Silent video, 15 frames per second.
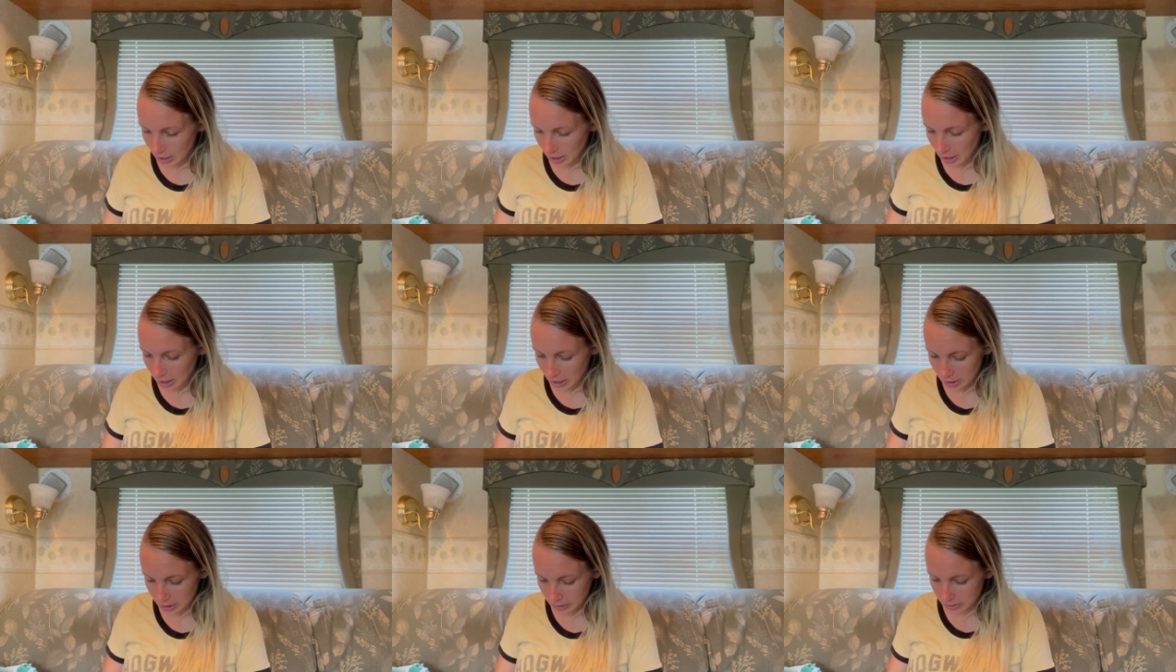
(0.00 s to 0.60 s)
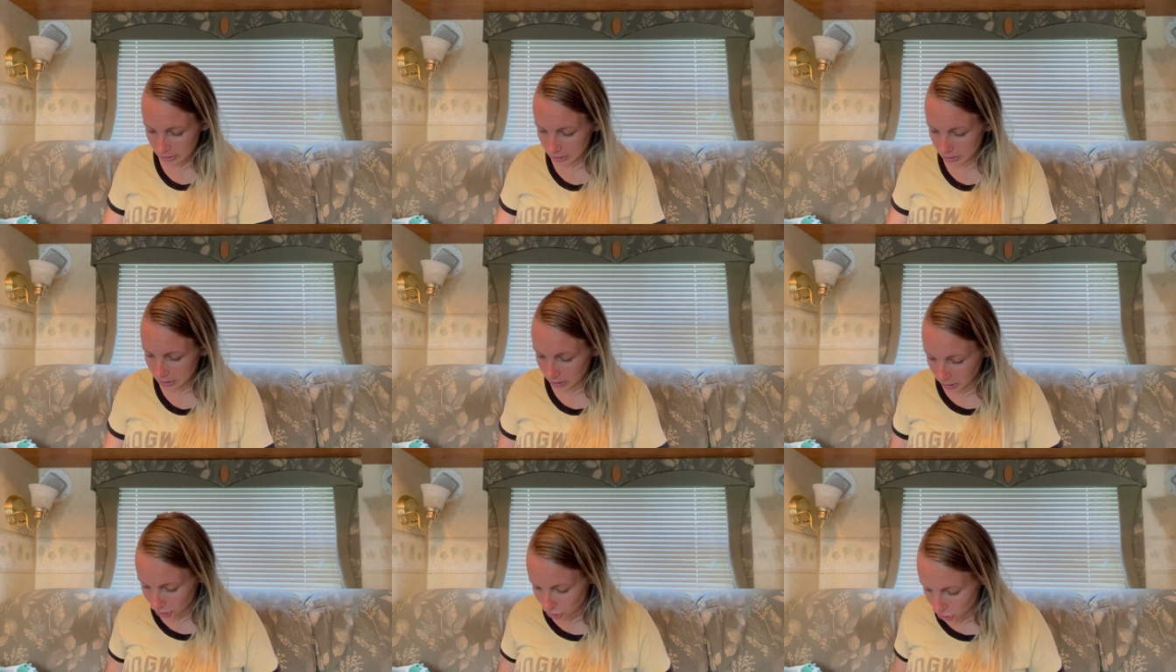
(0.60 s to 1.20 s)
And
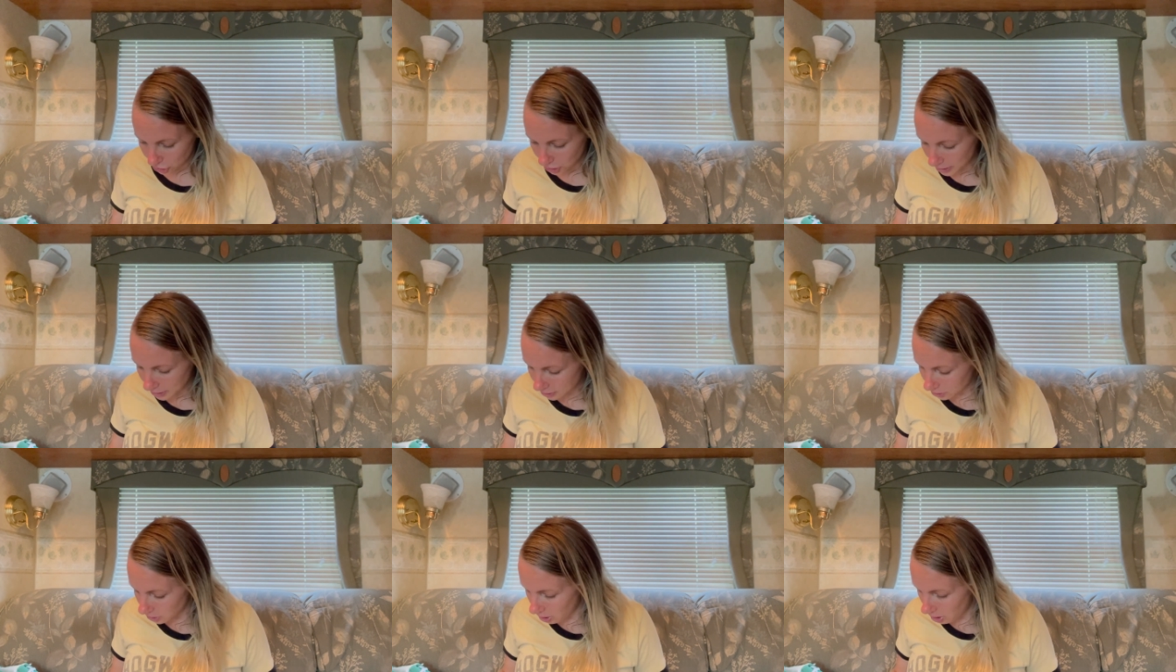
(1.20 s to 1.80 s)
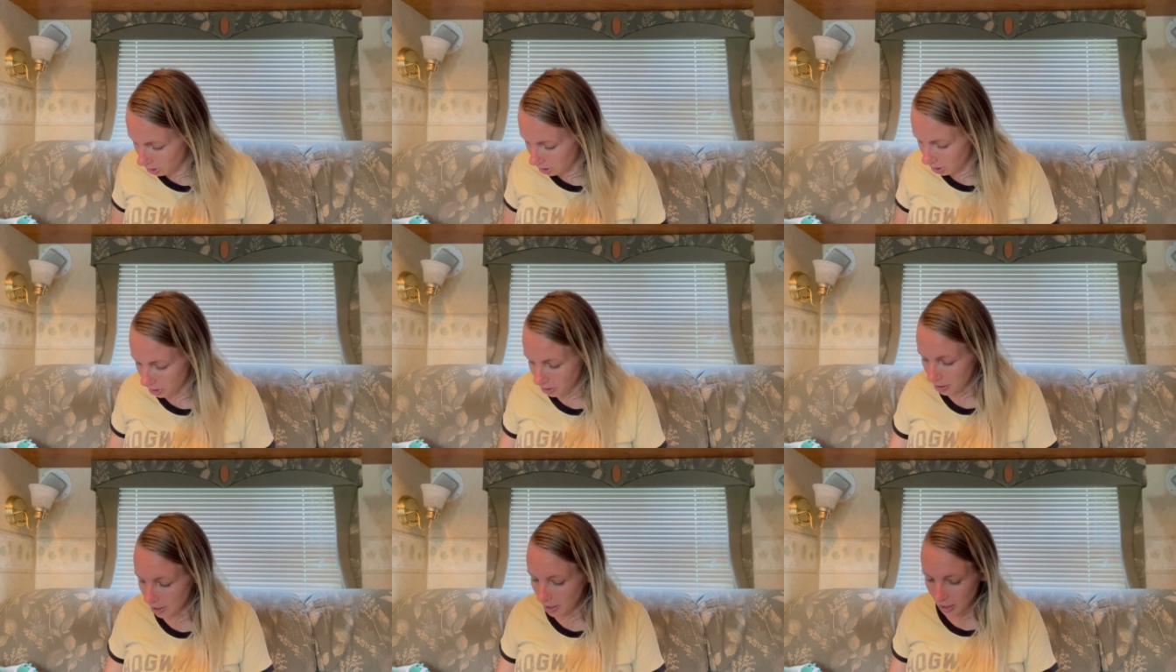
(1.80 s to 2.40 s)
because she saw
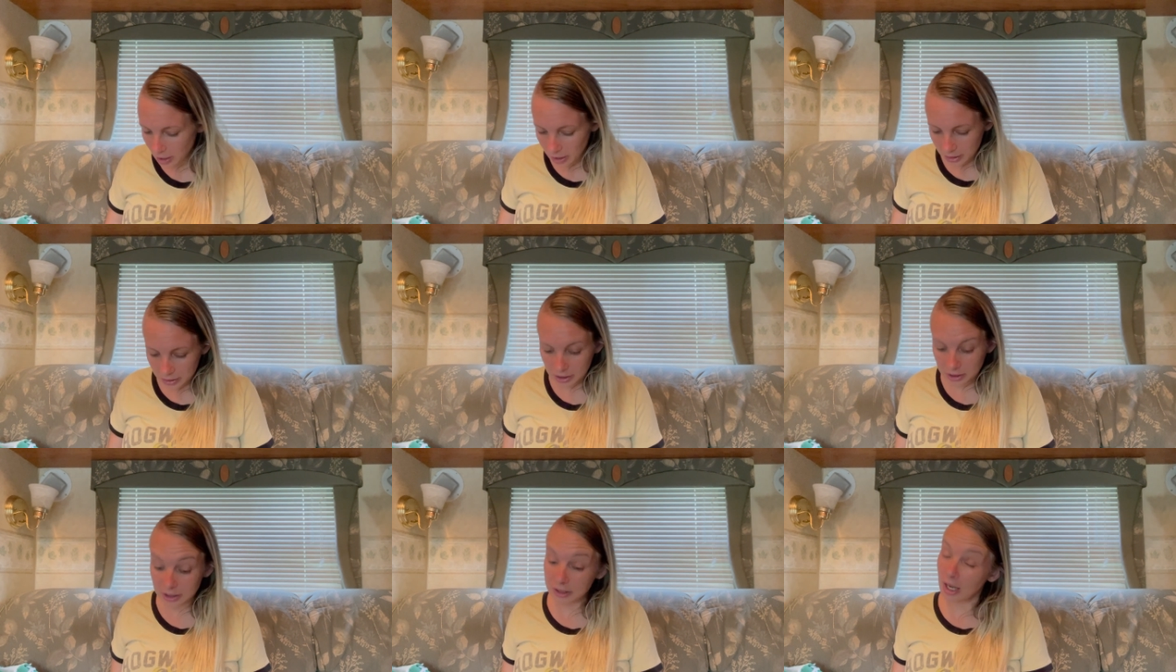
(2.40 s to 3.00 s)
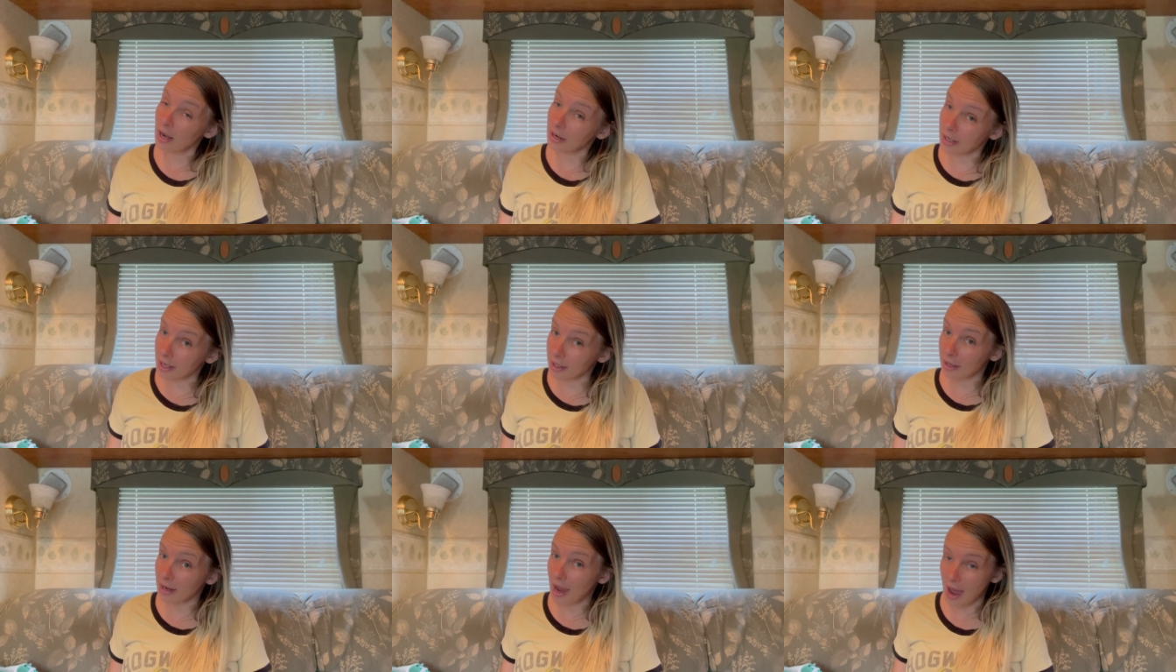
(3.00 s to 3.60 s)
the Sonic
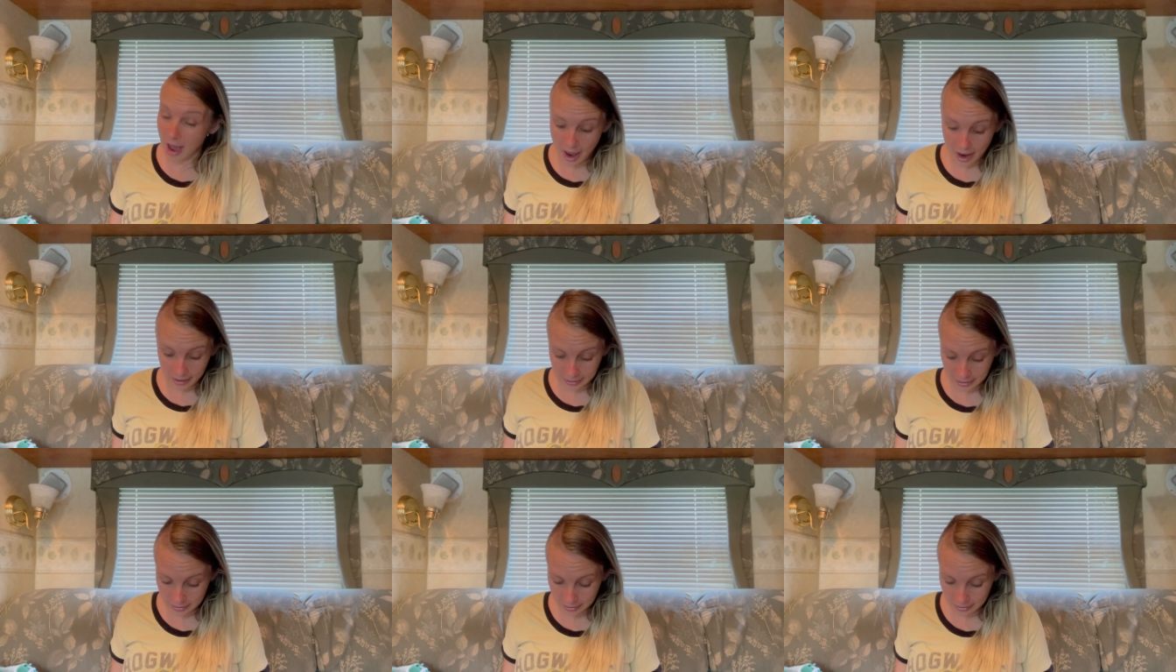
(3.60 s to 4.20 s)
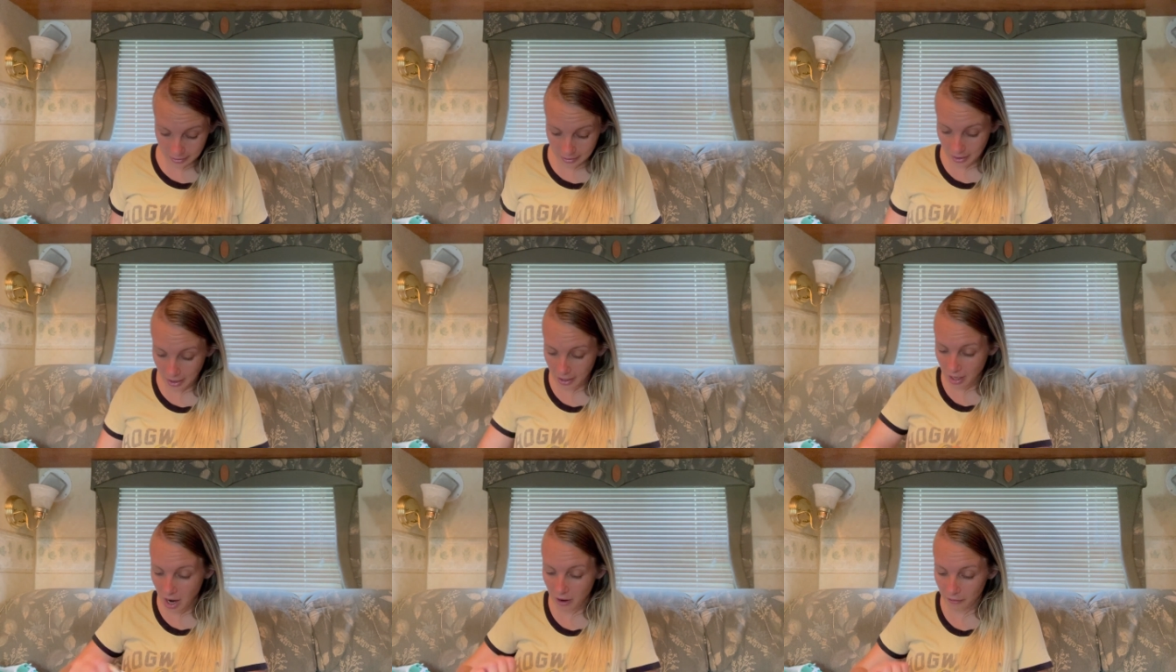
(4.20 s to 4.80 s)
hat that I
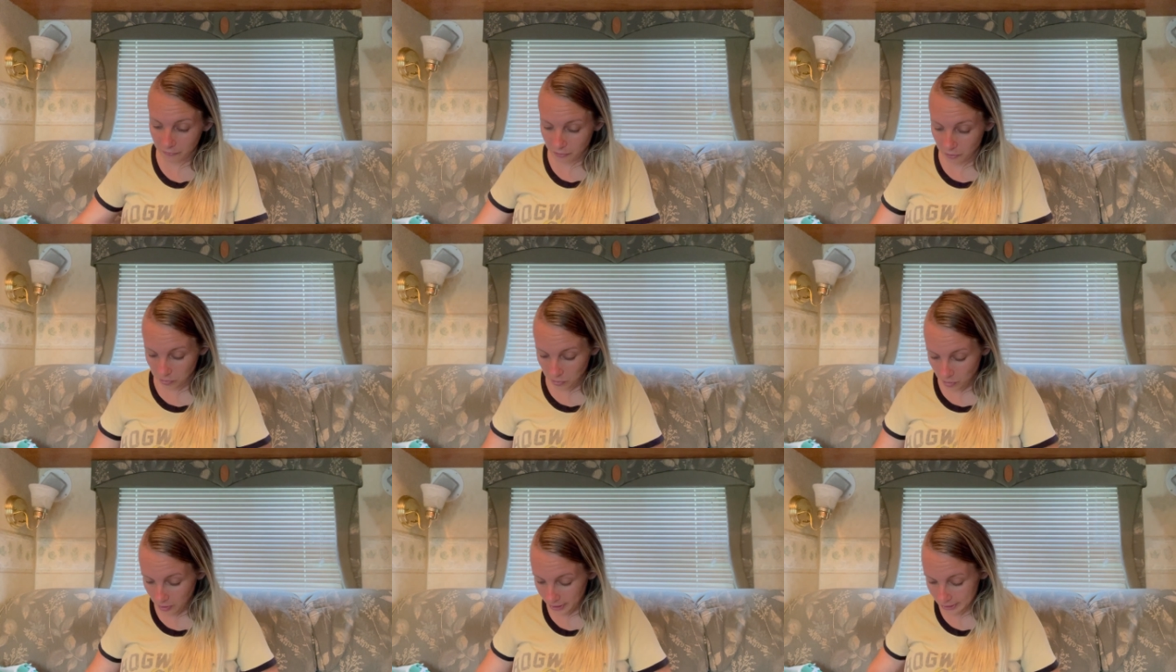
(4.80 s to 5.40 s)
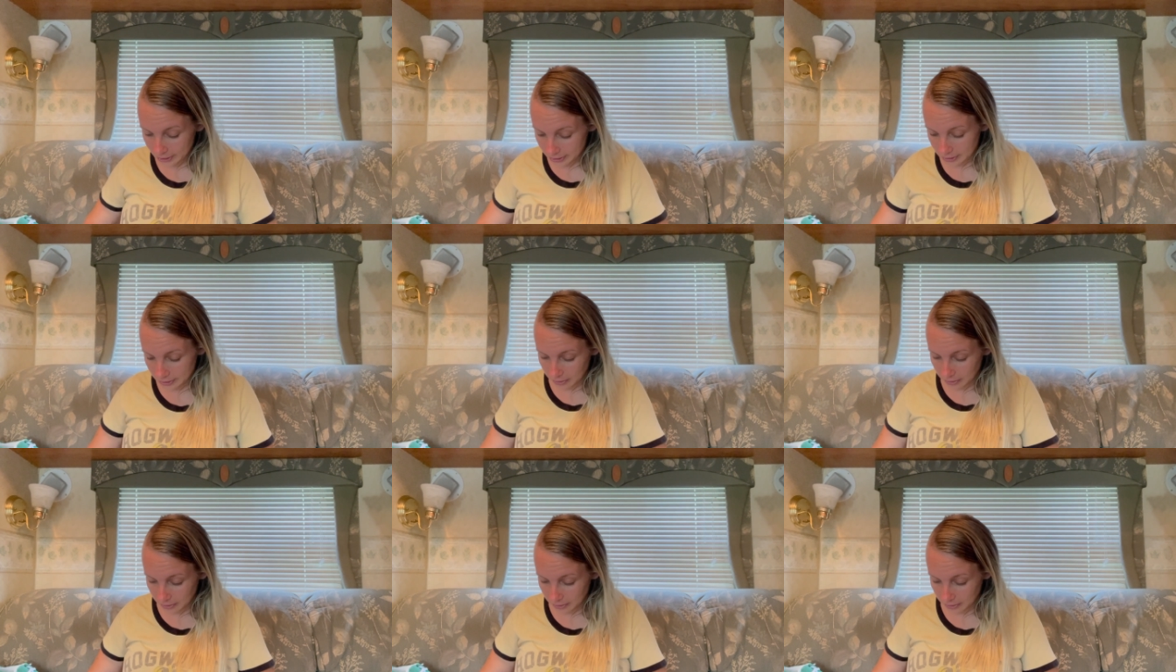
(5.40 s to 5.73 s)
got for Royce.